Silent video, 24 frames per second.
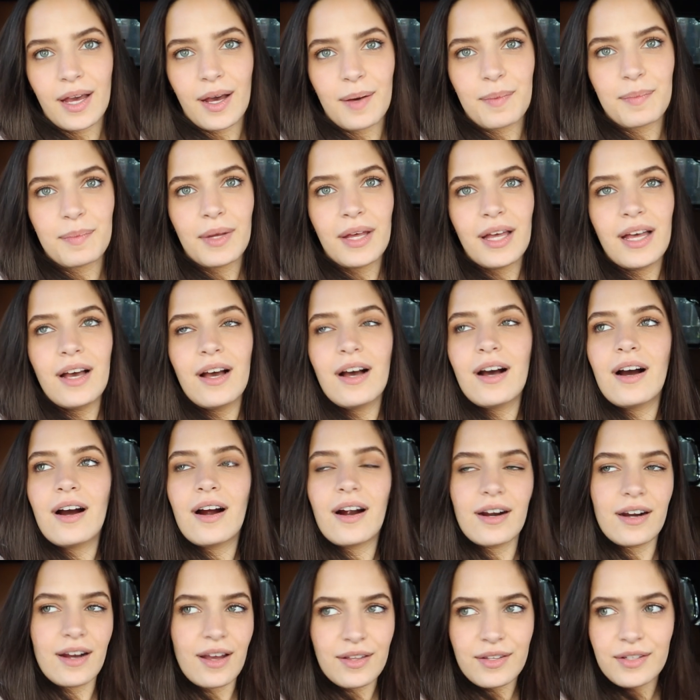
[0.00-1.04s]
up
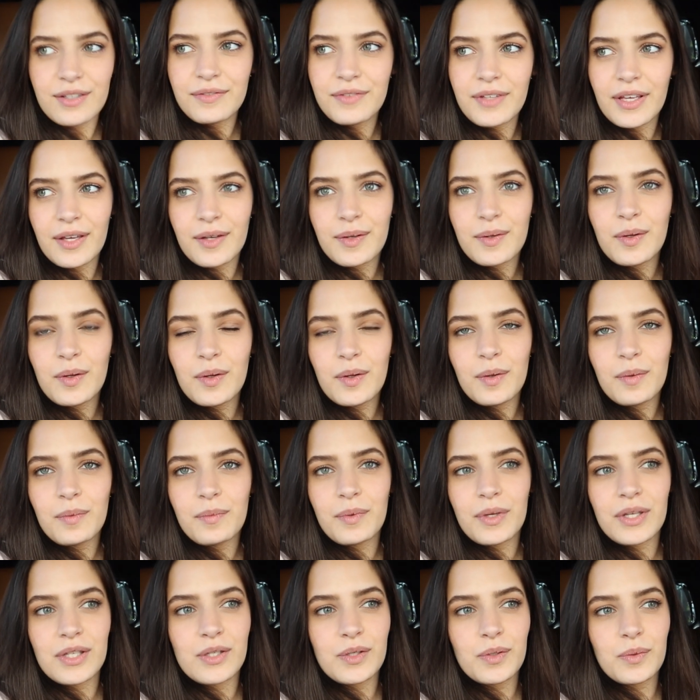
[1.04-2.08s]
our other vehicle,
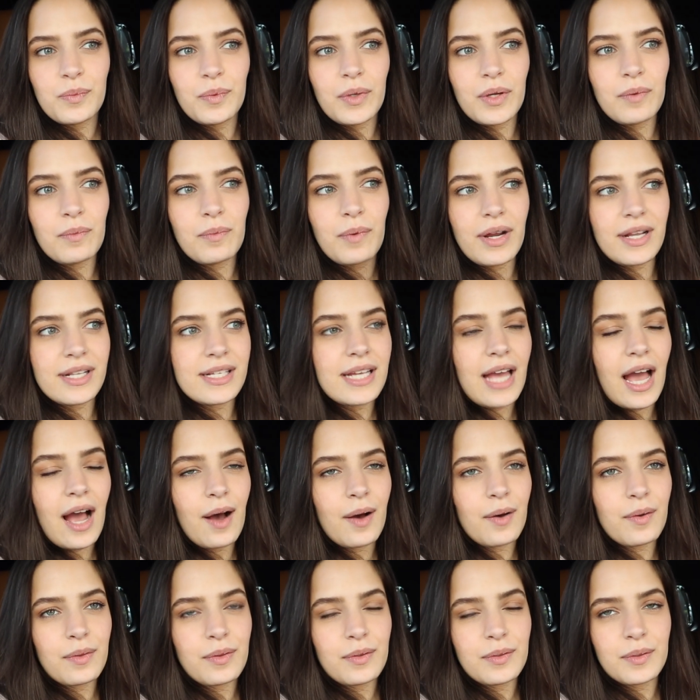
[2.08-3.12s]
which we rent
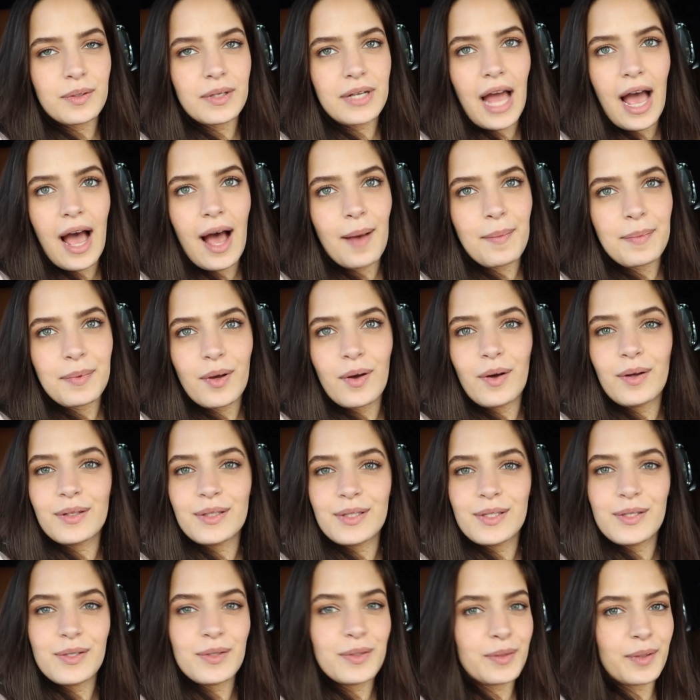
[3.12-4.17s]
out through an app called
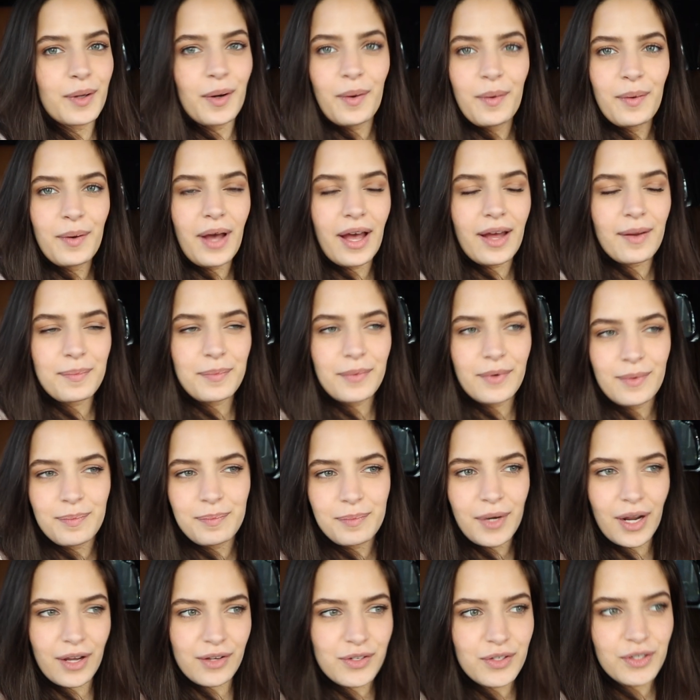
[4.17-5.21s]
Turo. I'm
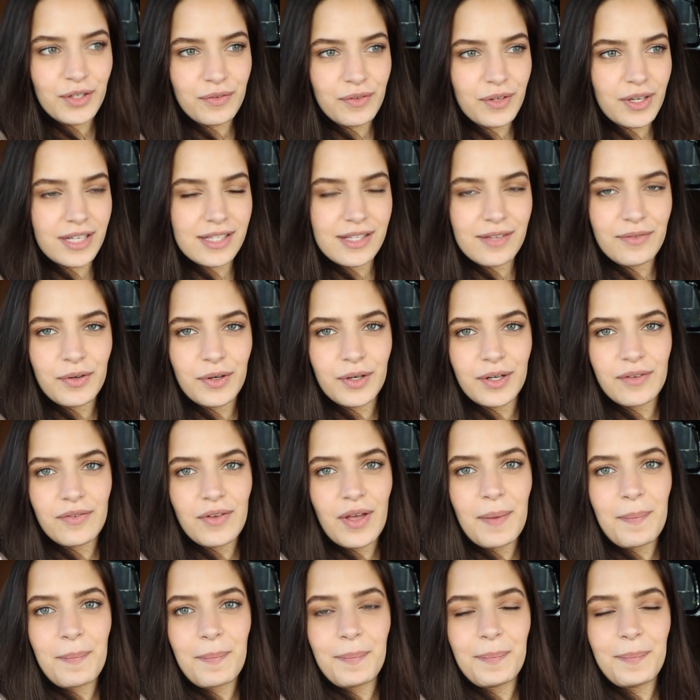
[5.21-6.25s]
not sure if you guys have heard of it.